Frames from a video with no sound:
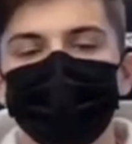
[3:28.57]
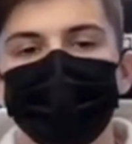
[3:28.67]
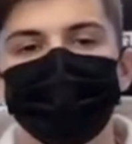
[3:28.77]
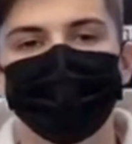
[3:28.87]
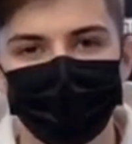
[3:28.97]

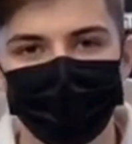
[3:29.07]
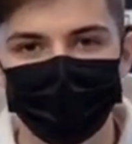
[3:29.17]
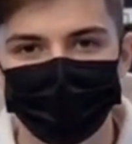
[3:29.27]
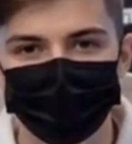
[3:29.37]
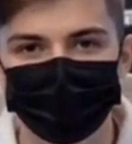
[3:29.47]
gives the
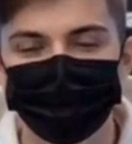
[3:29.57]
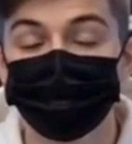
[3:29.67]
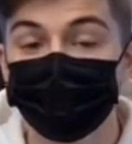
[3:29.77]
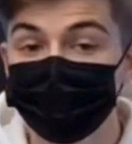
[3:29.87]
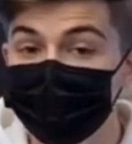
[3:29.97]
AI a
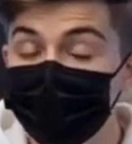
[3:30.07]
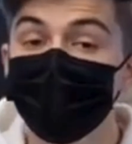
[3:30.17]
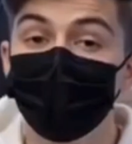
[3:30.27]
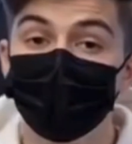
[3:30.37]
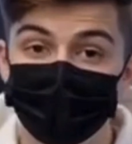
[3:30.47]
much
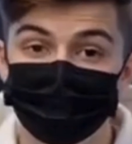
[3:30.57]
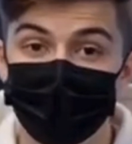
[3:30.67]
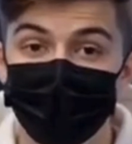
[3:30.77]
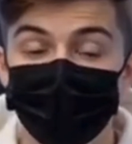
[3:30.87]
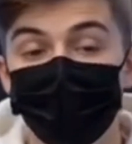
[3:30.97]
clearer
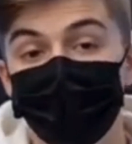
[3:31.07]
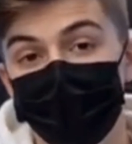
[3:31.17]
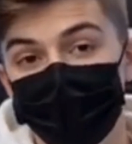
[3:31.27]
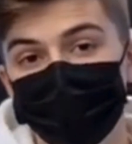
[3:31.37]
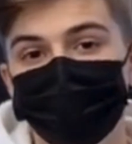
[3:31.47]
instruction than
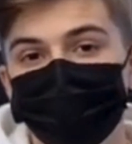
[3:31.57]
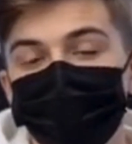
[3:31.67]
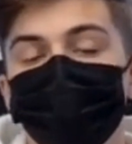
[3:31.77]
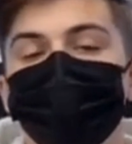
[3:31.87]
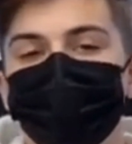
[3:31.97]
vague
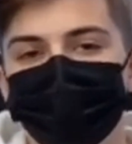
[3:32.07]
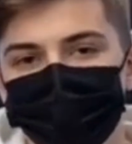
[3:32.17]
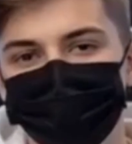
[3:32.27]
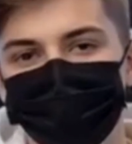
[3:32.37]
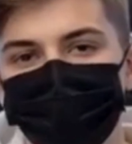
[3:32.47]
phrases like,
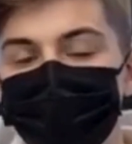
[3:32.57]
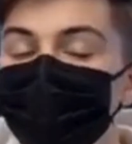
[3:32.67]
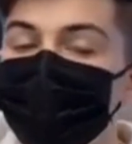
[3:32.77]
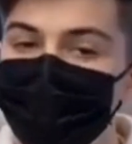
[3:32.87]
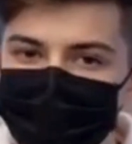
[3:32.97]
cool
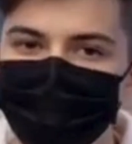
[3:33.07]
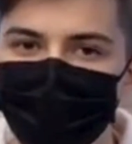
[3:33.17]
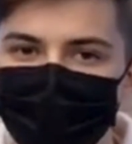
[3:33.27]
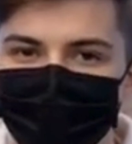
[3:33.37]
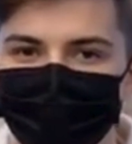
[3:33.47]
camera
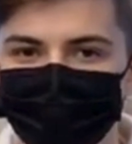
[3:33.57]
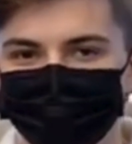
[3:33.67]
angle.